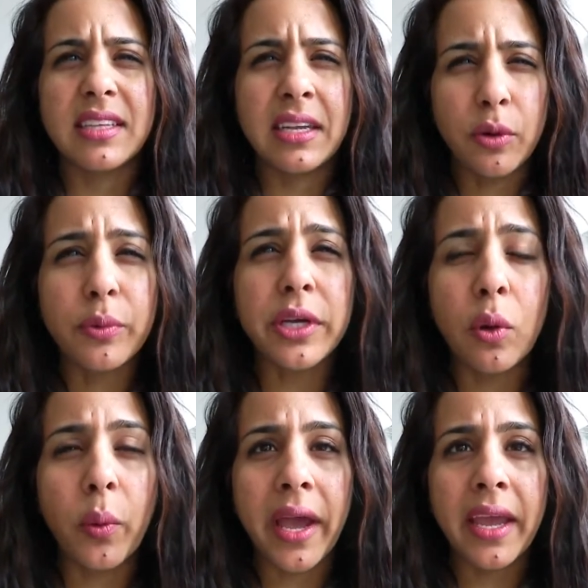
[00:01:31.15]
in a
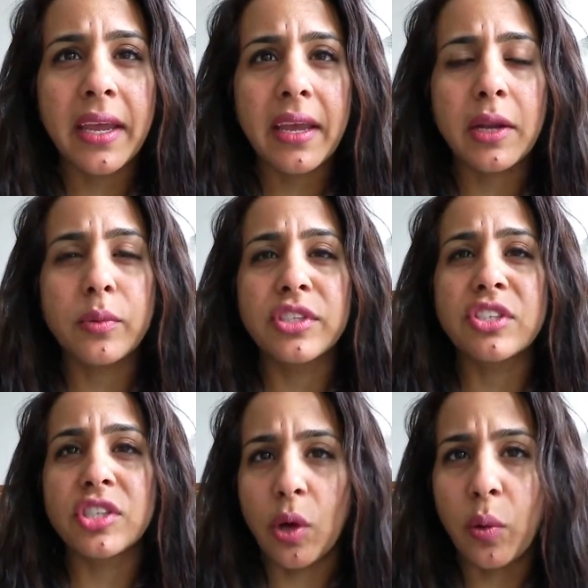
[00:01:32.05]
real way, and it was
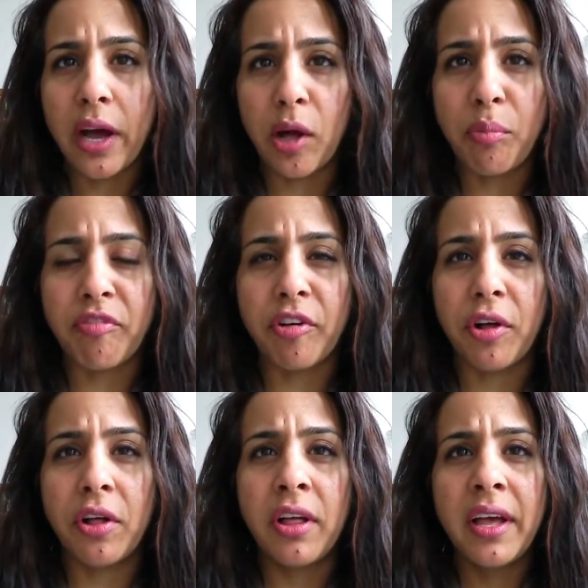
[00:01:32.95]
so
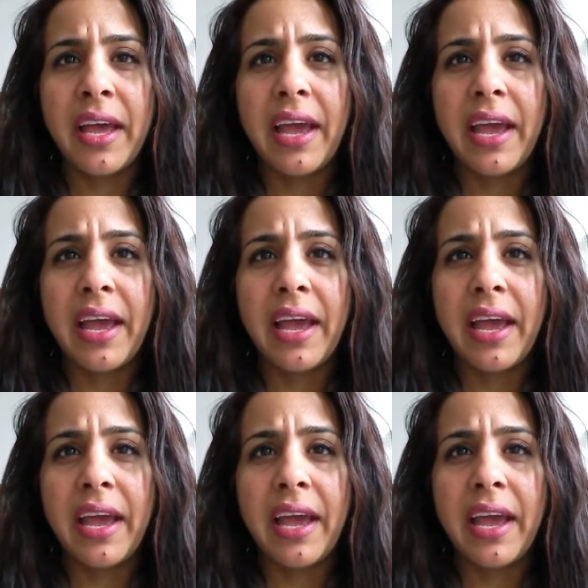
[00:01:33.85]
helpful.